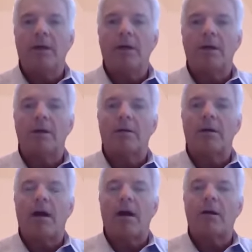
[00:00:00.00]

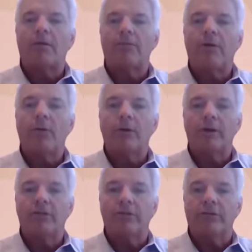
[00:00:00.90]
Our
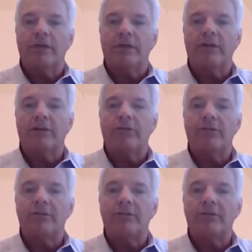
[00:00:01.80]
focus is,